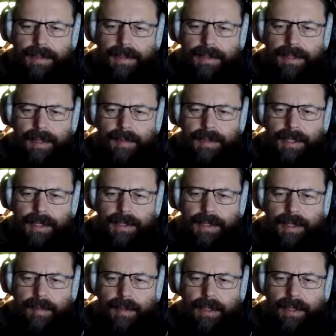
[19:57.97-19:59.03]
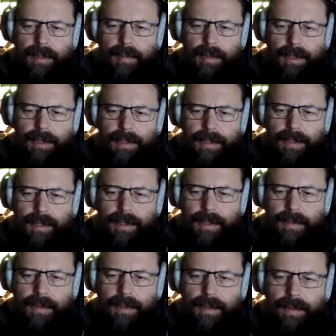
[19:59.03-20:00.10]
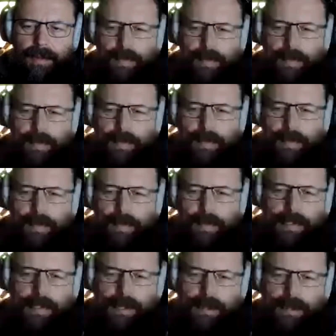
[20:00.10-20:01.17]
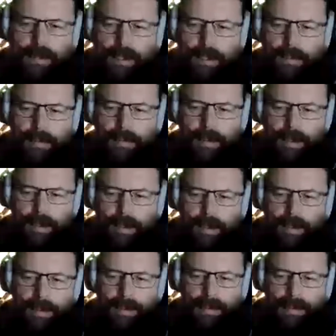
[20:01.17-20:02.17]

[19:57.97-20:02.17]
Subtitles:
Jim says $1 million could go a long way at balancing my life right now.